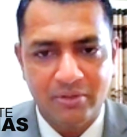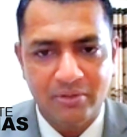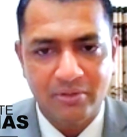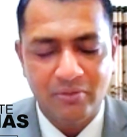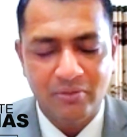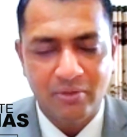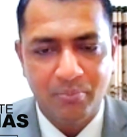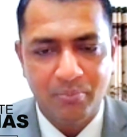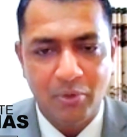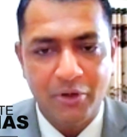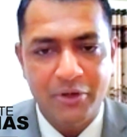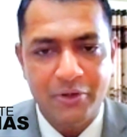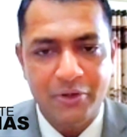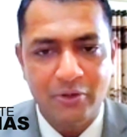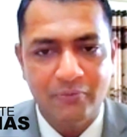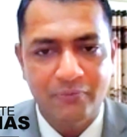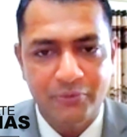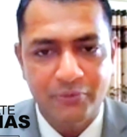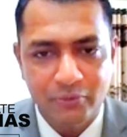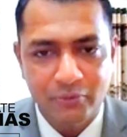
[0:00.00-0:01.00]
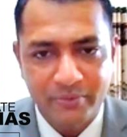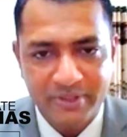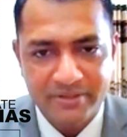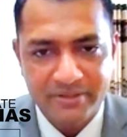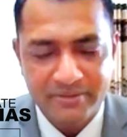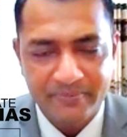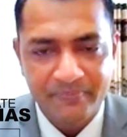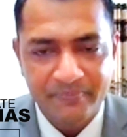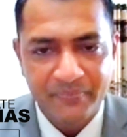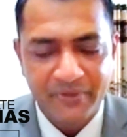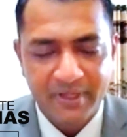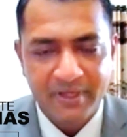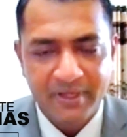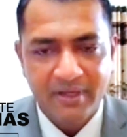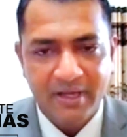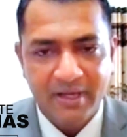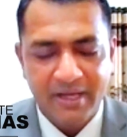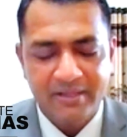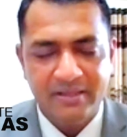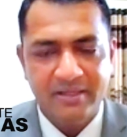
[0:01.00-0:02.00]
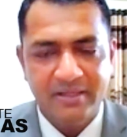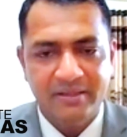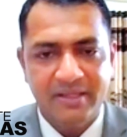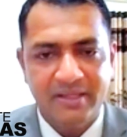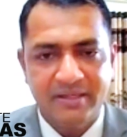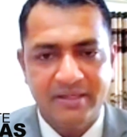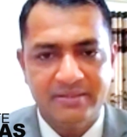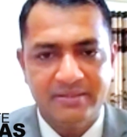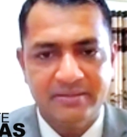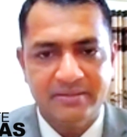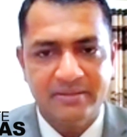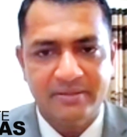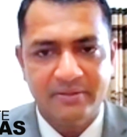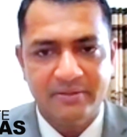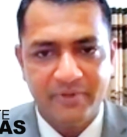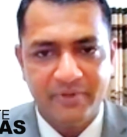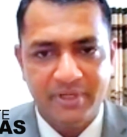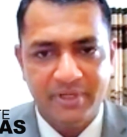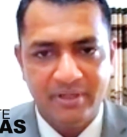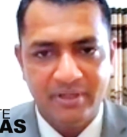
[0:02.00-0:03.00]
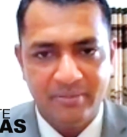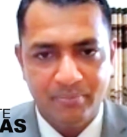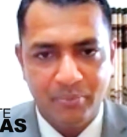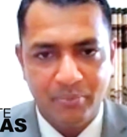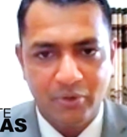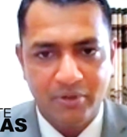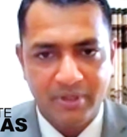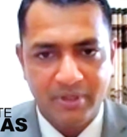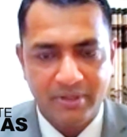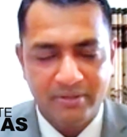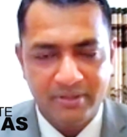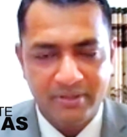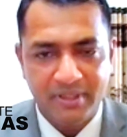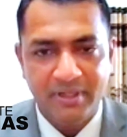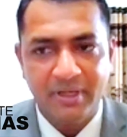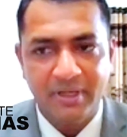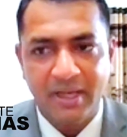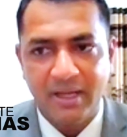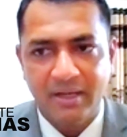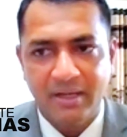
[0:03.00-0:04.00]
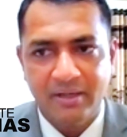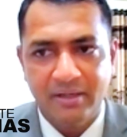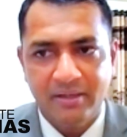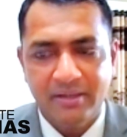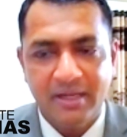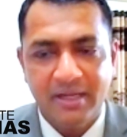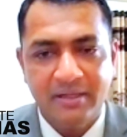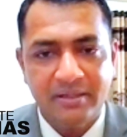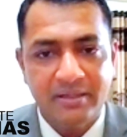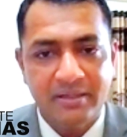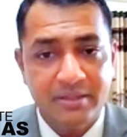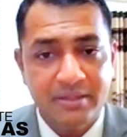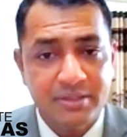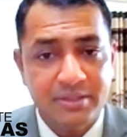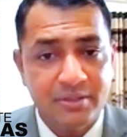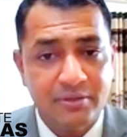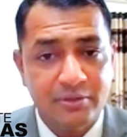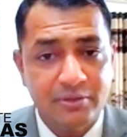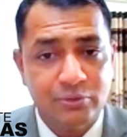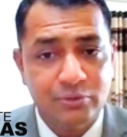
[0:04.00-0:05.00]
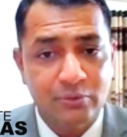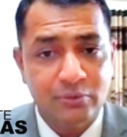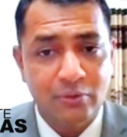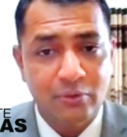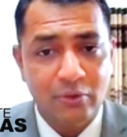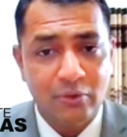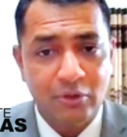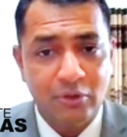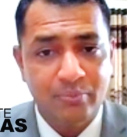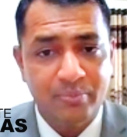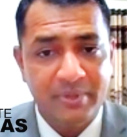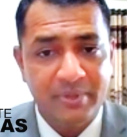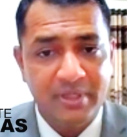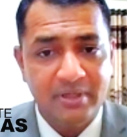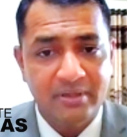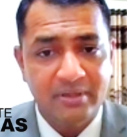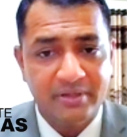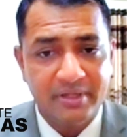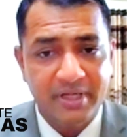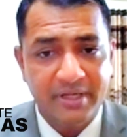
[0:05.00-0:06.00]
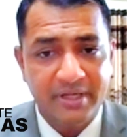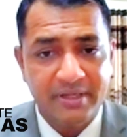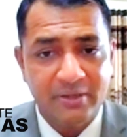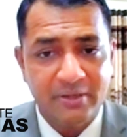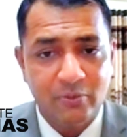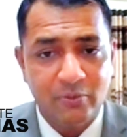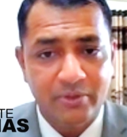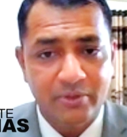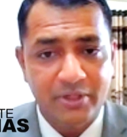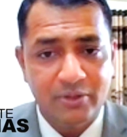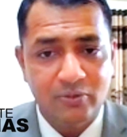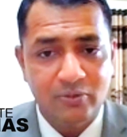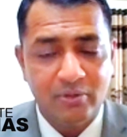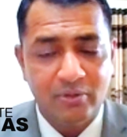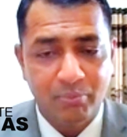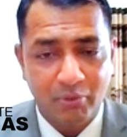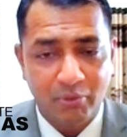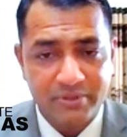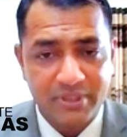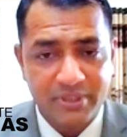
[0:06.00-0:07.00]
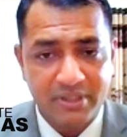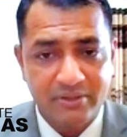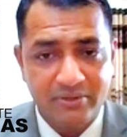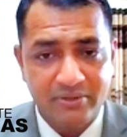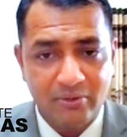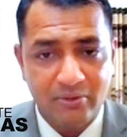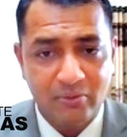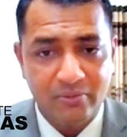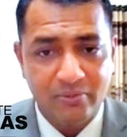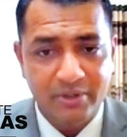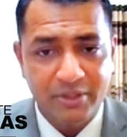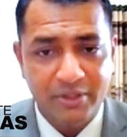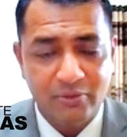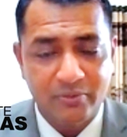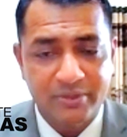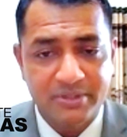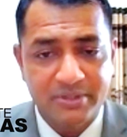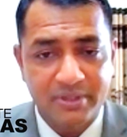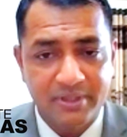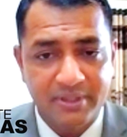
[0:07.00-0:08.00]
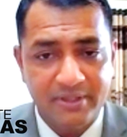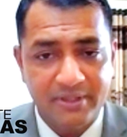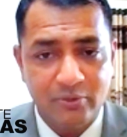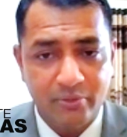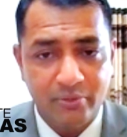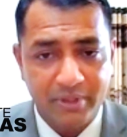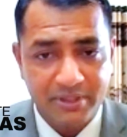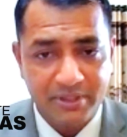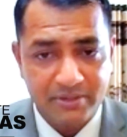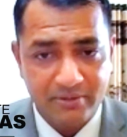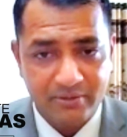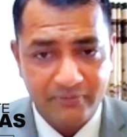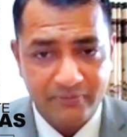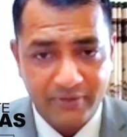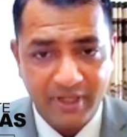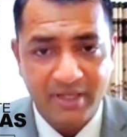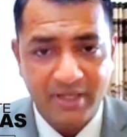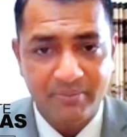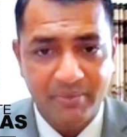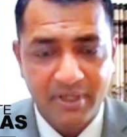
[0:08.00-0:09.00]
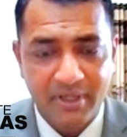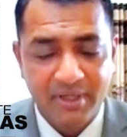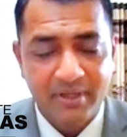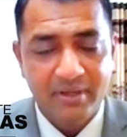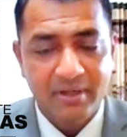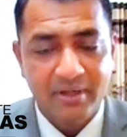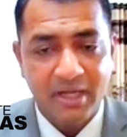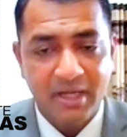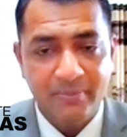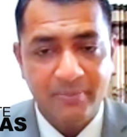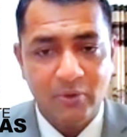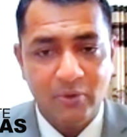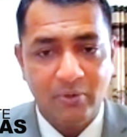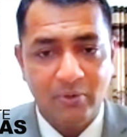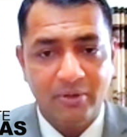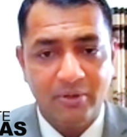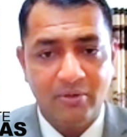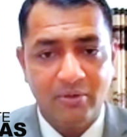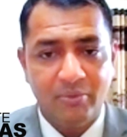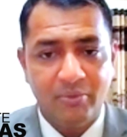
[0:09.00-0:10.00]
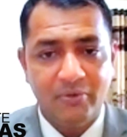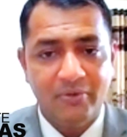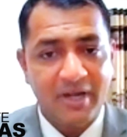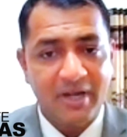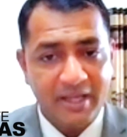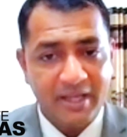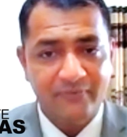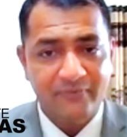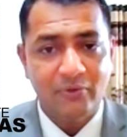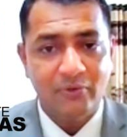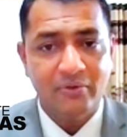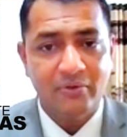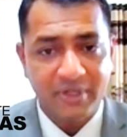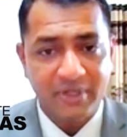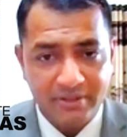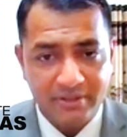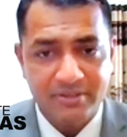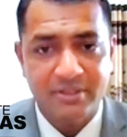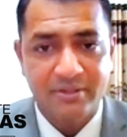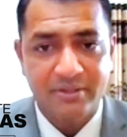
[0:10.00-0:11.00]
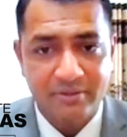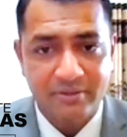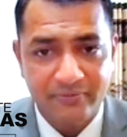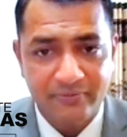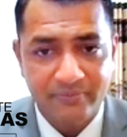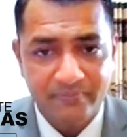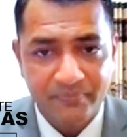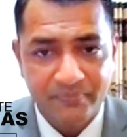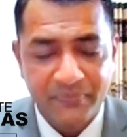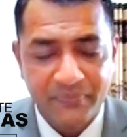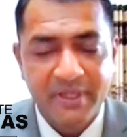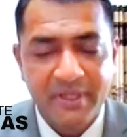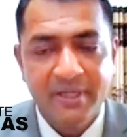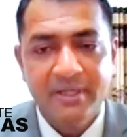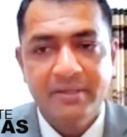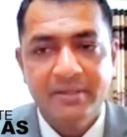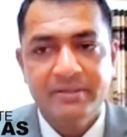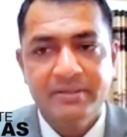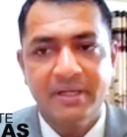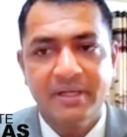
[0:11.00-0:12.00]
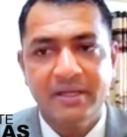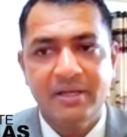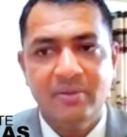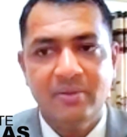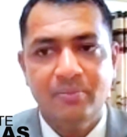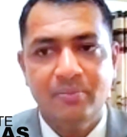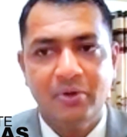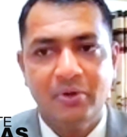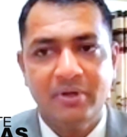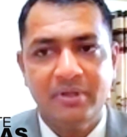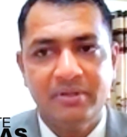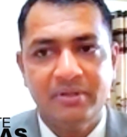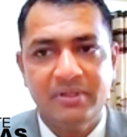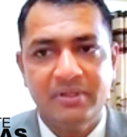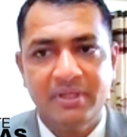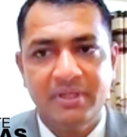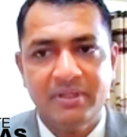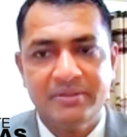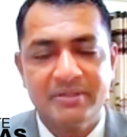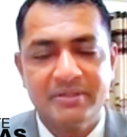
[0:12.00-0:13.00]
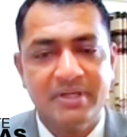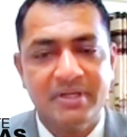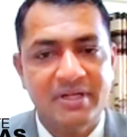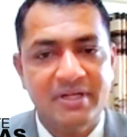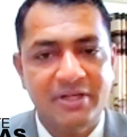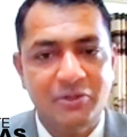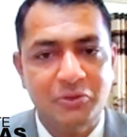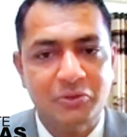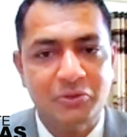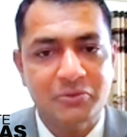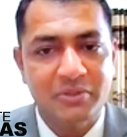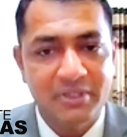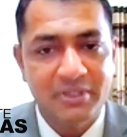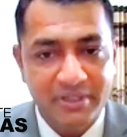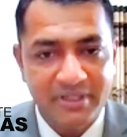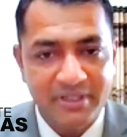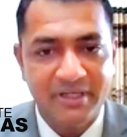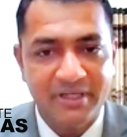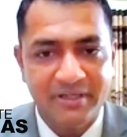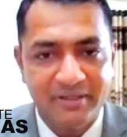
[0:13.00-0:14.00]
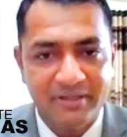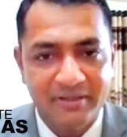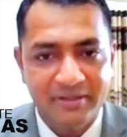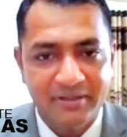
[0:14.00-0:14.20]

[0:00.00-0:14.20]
your point of view is. I think that is a very important thing, and that initiative should not be related only to a project or only to a certain duration of time. I'm talking about lifelong initiative. Second important thing is continuous learning